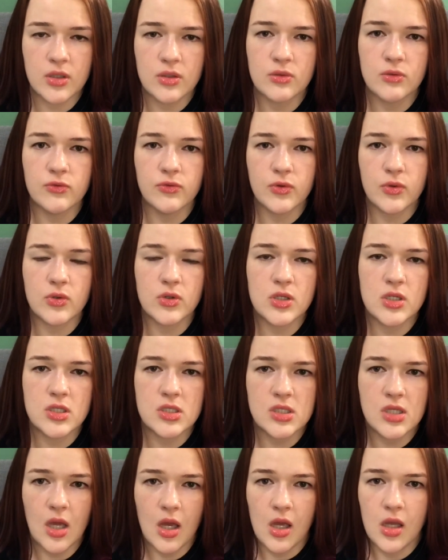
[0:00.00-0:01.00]
and of
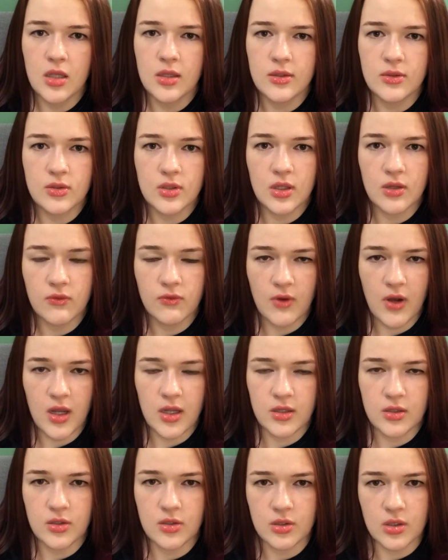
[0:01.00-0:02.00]
course you can
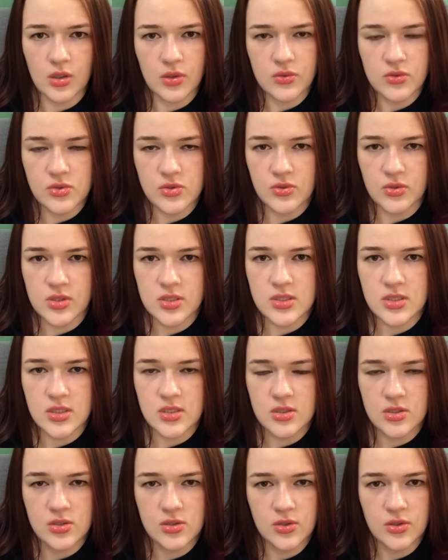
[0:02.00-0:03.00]
find your own
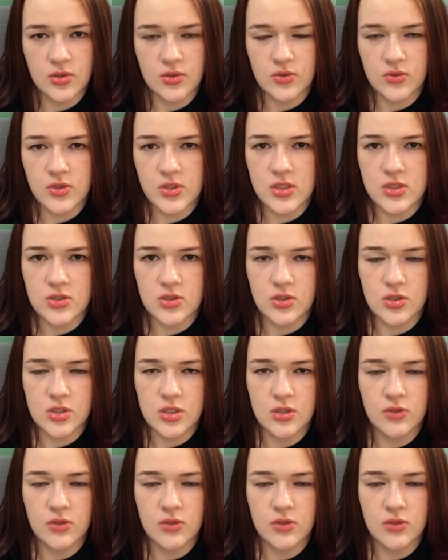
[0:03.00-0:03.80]
sources and do your own research.